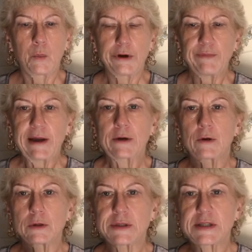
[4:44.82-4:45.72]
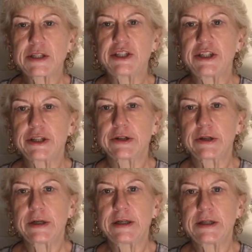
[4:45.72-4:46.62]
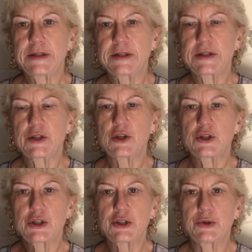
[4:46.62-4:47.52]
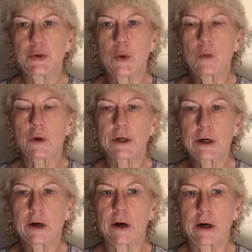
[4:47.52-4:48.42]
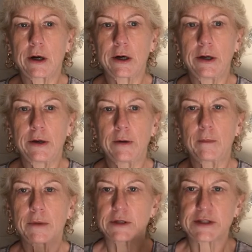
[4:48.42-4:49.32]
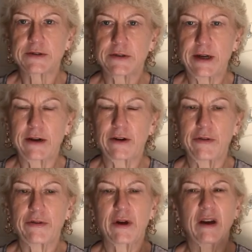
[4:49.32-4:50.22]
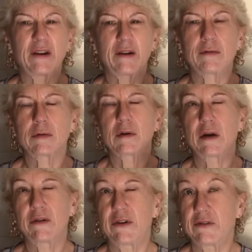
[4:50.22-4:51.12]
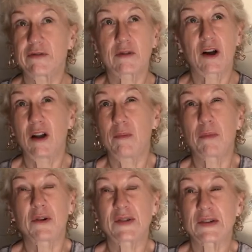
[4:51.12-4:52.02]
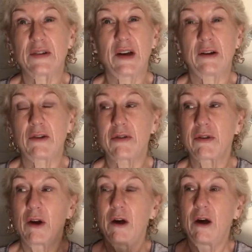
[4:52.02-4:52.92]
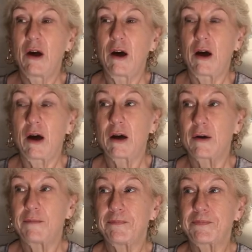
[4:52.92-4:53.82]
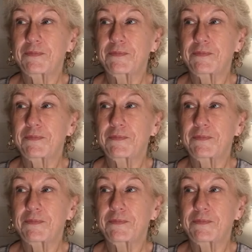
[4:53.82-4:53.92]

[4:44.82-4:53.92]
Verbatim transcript: one of my goals this year is to work on personal health. I, I don't know if I call it personal health. Um,